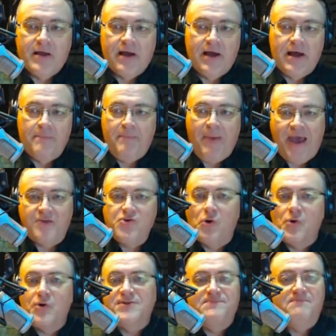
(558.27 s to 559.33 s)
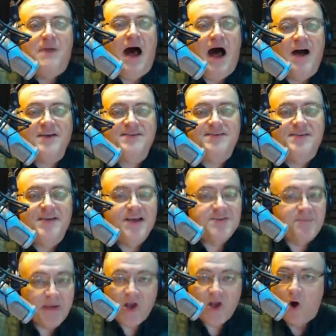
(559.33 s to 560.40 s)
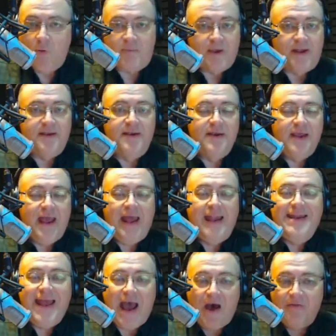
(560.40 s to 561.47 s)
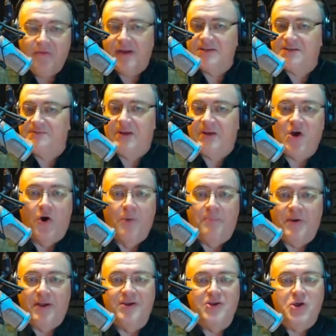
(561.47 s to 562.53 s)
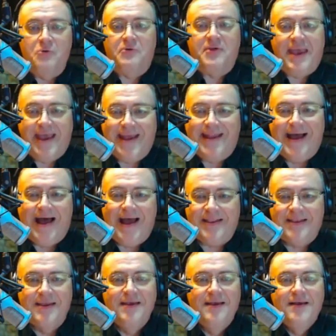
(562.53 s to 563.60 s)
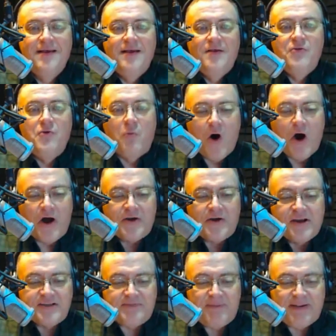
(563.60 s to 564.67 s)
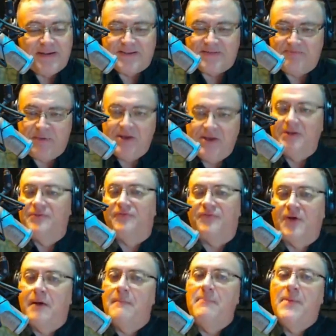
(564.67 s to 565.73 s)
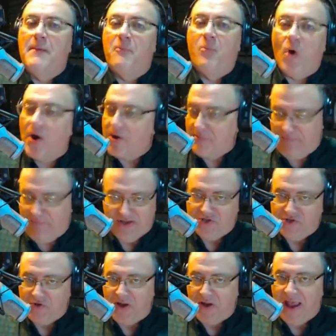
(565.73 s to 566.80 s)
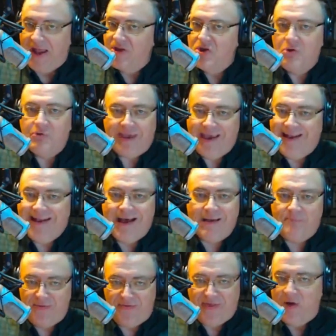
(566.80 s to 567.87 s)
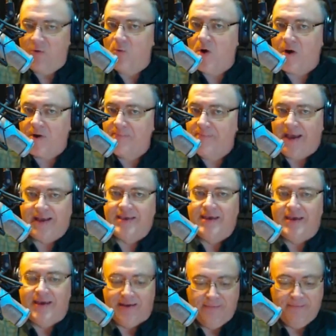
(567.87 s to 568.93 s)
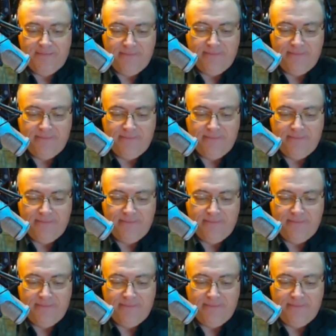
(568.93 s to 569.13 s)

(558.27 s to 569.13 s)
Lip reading: Pandora's box has been opened, and now that it's been opened, you cannot, the water has been spilled from the water pitcher, and you cannot put that water back in.